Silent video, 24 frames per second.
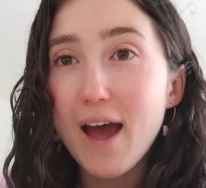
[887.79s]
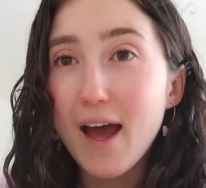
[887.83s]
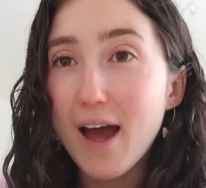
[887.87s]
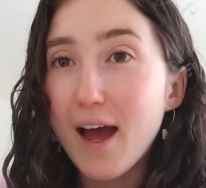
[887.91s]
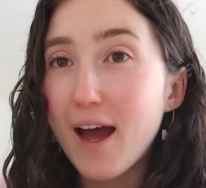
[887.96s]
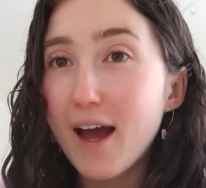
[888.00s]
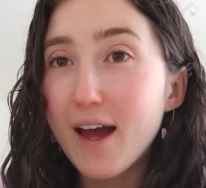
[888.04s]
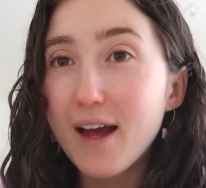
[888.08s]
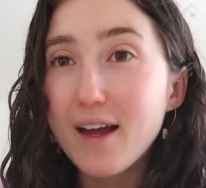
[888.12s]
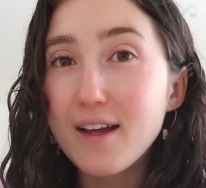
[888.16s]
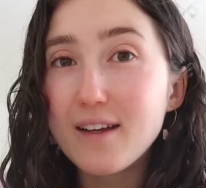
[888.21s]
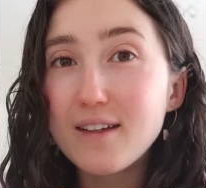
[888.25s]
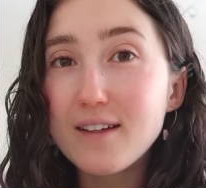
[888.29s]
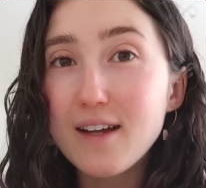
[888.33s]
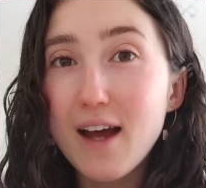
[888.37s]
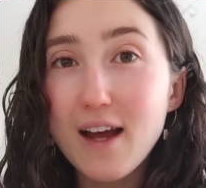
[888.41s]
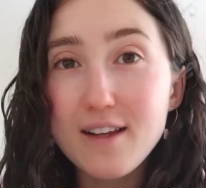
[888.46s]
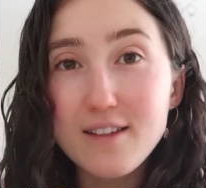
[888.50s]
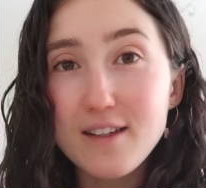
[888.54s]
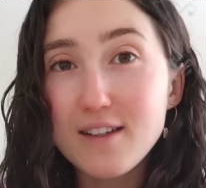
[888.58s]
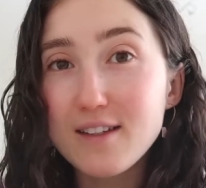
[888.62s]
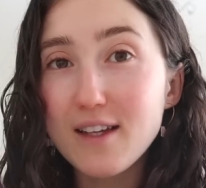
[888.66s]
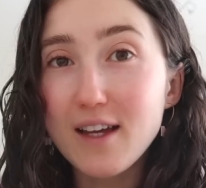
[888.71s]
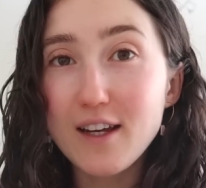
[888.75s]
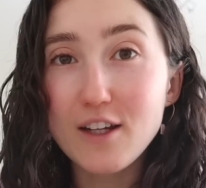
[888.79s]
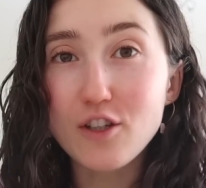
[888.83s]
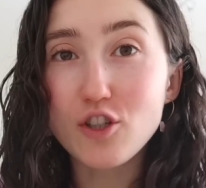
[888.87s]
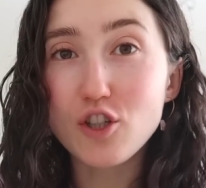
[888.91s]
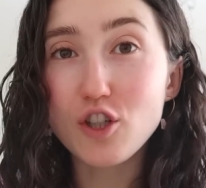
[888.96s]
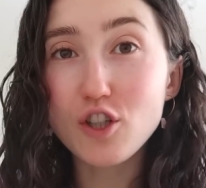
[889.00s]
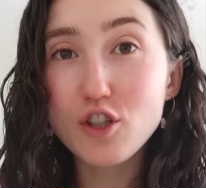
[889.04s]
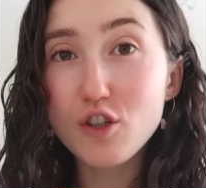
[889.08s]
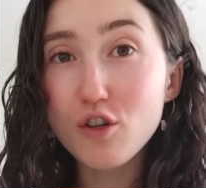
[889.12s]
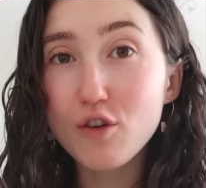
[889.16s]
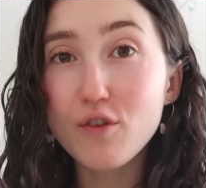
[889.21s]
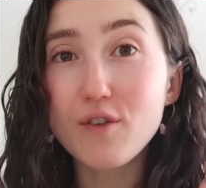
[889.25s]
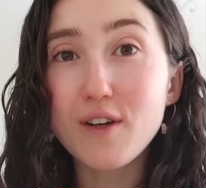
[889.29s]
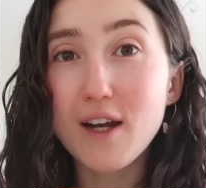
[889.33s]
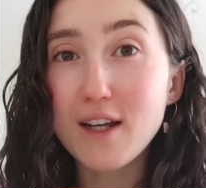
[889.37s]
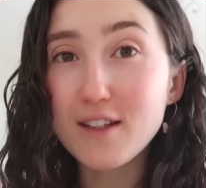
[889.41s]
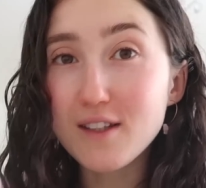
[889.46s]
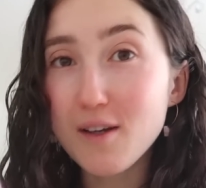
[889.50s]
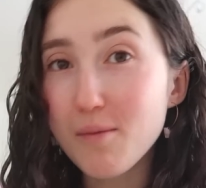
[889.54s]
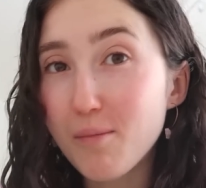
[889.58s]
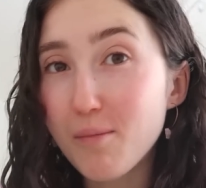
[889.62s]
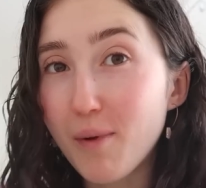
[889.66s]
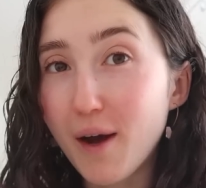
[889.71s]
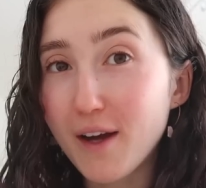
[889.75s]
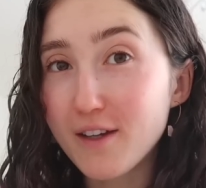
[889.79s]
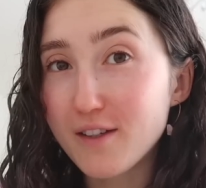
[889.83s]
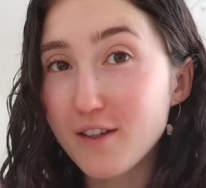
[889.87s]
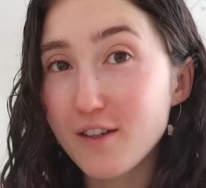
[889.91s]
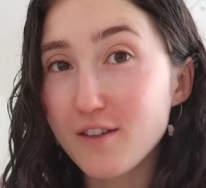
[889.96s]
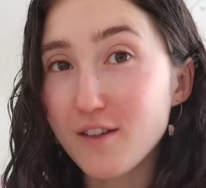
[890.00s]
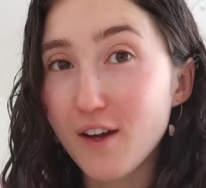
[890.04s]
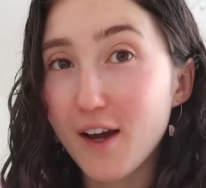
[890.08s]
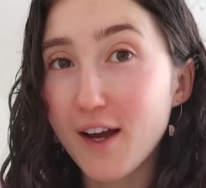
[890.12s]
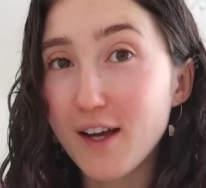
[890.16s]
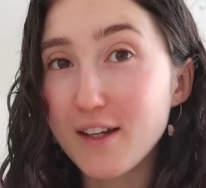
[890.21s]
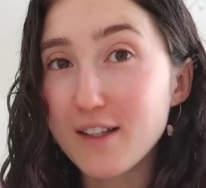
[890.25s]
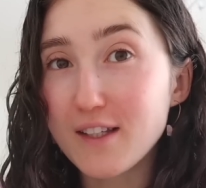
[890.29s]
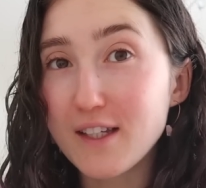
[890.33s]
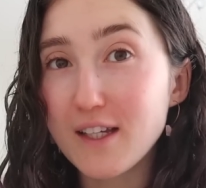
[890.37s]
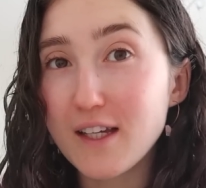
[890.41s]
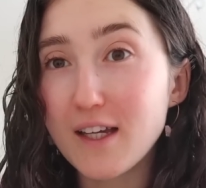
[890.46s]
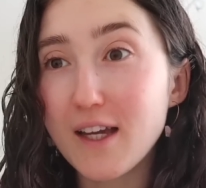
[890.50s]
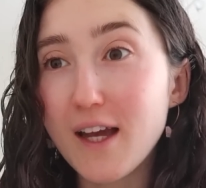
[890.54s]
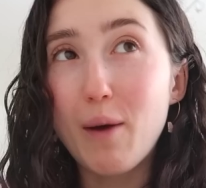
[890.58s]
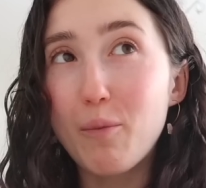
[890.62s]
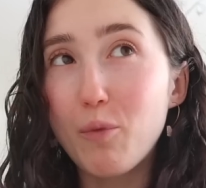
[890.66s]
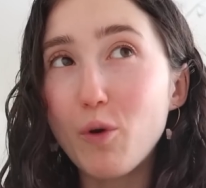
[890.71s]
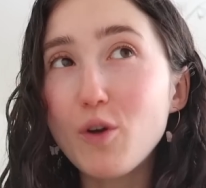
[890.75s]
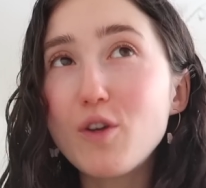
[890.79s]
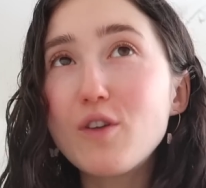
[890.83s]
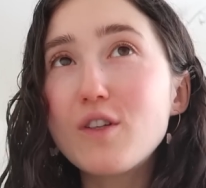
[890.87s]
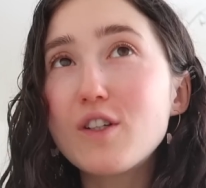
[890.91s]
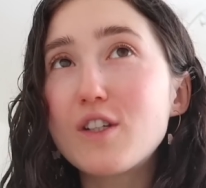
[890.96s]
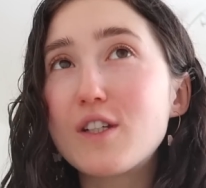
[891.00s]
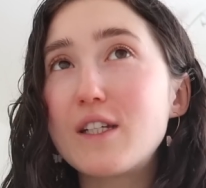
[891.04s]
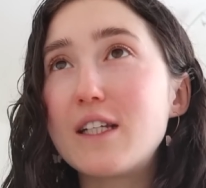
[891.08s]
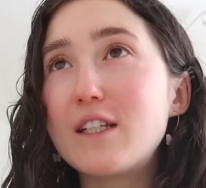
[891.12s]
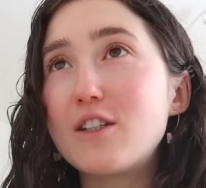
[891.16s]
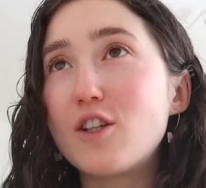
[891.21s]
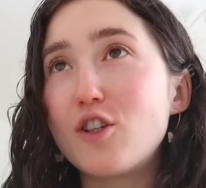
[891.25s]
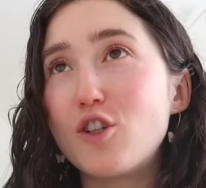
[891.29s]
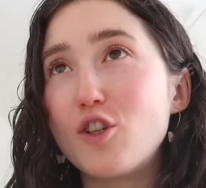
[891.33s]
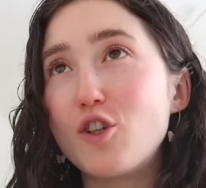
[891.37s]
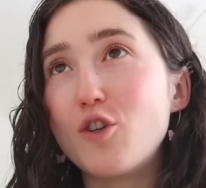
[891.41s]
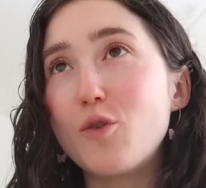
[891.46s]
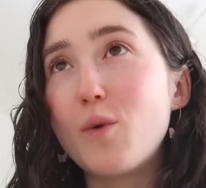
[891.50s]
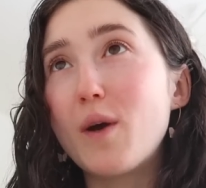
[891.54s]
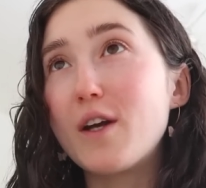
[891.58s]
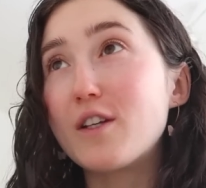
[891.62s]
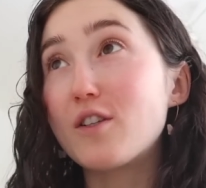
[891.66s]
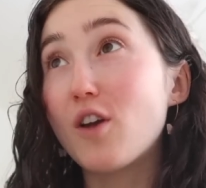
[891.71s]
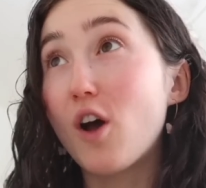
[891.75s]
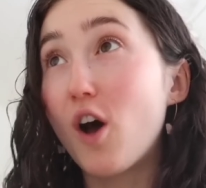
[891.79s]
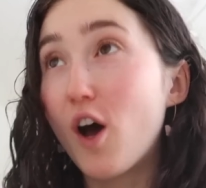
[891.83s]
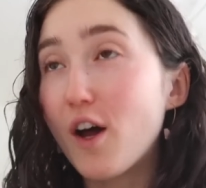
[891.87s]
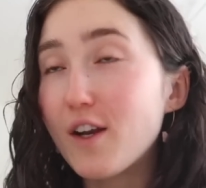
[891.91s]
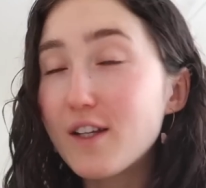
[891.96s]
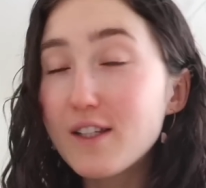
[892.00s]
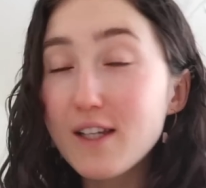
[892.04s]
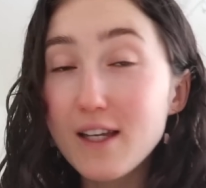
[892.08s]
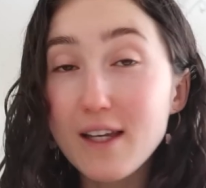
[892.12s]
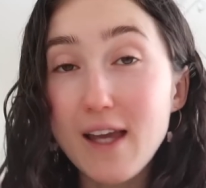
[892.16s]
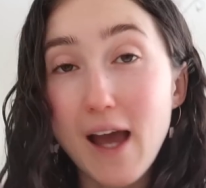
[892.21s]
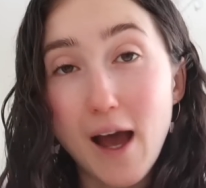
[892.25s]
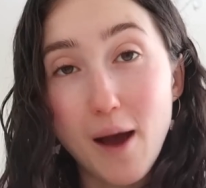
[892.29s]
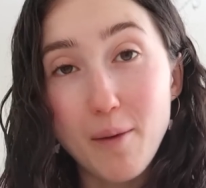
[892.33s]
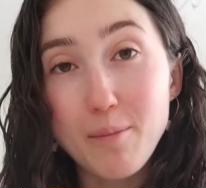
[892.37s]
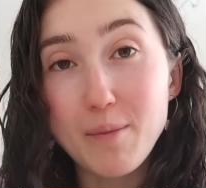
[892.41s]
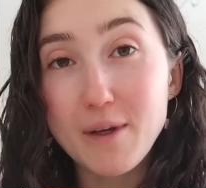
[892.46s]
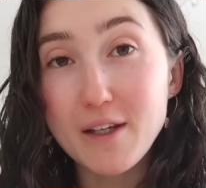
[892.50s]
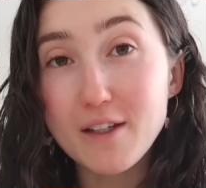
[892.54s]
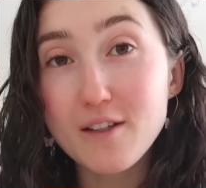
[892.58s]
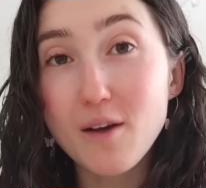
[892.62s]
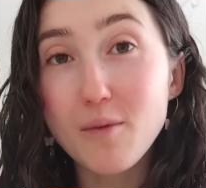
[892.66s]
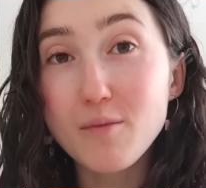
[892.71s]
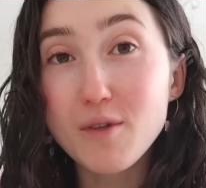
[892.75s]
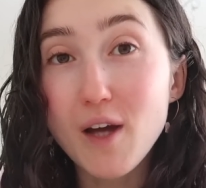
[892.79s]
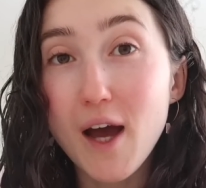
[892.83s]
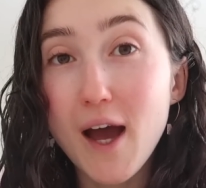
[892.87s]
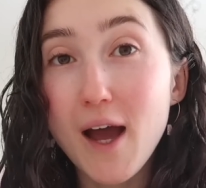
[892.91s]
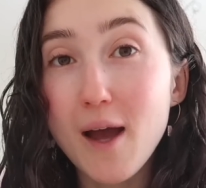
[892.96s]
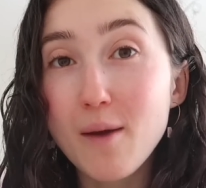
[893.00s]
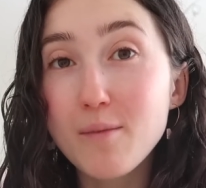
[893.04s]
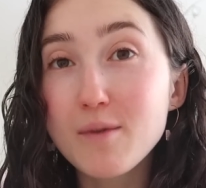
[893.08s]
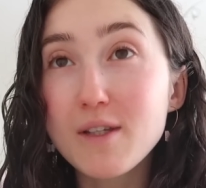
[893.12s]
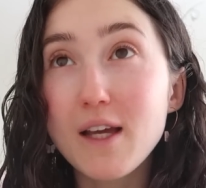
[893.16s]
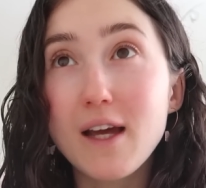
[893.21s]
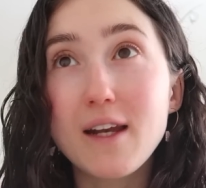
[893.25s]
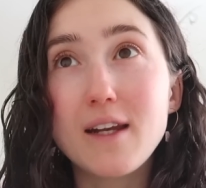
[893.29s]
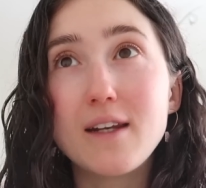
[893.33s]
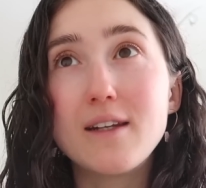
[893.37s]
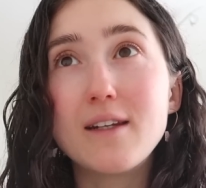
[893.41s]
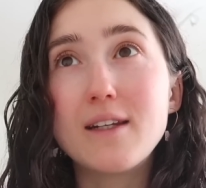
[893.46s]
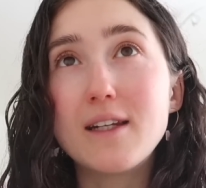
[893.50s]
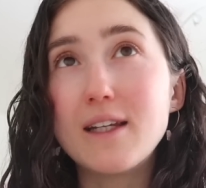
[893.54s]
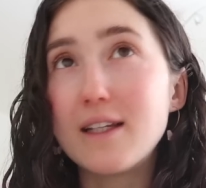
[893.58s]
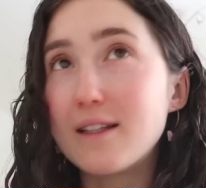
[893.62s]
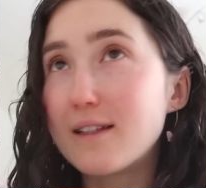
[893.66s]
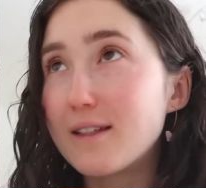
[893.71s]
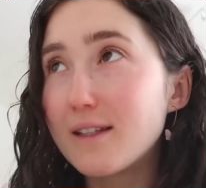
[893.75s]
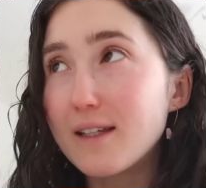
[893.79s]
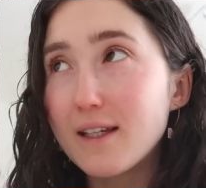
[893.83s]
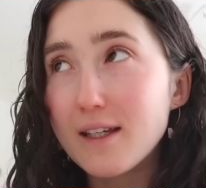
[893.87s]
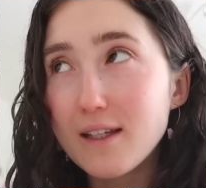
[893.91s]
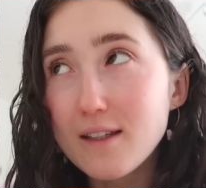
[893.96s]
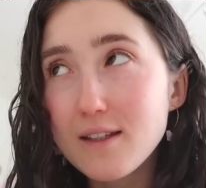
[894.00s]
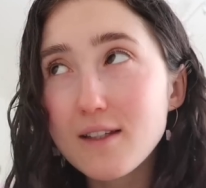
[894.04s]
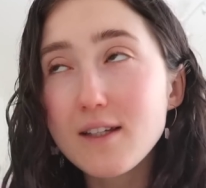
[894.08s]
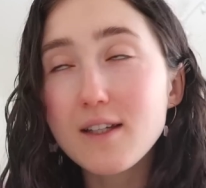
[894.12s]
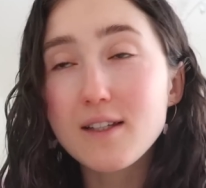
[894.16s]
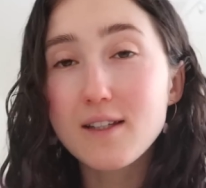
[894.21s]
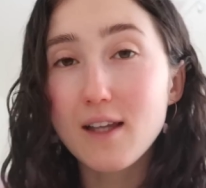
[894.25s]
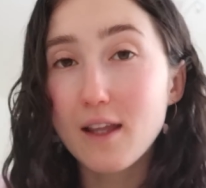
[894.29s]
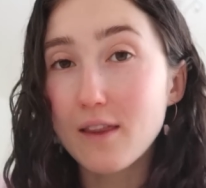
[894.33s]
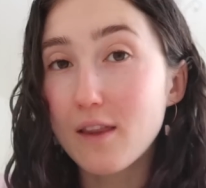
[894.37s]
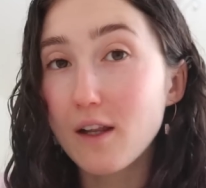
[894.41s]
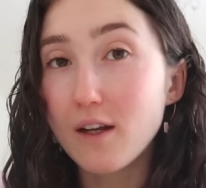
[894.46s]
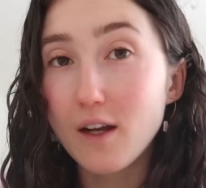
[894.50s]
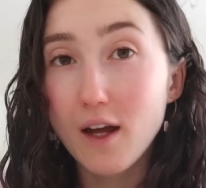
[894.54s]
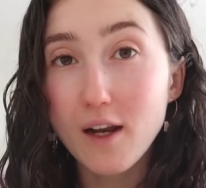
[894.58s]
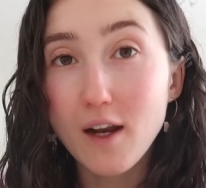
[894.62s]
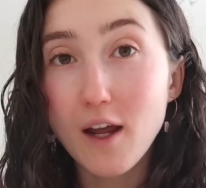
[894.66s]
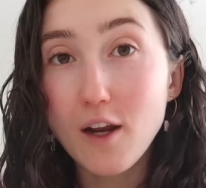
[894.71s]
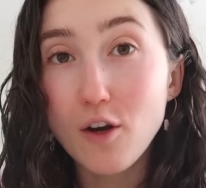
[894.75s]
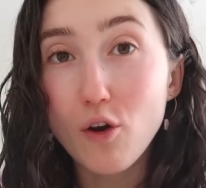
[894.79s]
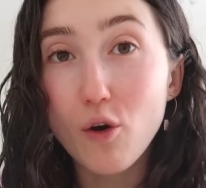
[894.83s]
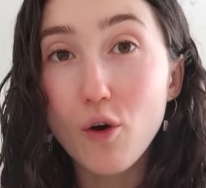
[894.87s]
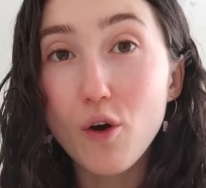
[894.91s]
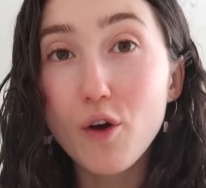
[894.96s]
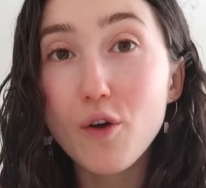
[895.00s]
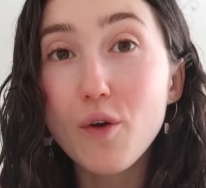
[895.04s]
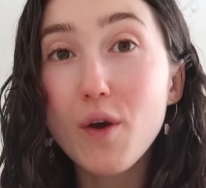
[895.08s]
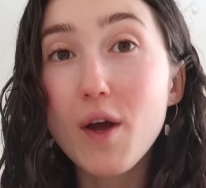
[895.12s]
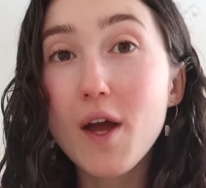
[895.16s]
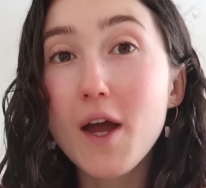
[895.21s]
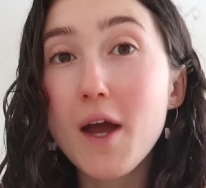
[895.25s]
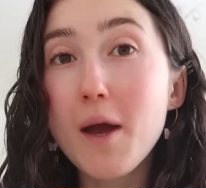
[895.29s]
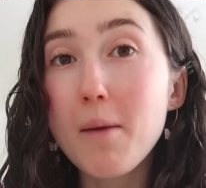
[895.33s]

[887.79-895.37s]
And as I said, it's just created by society, and what you just need to do, as hard as it can be sometimes, and it's easier said than done, I know,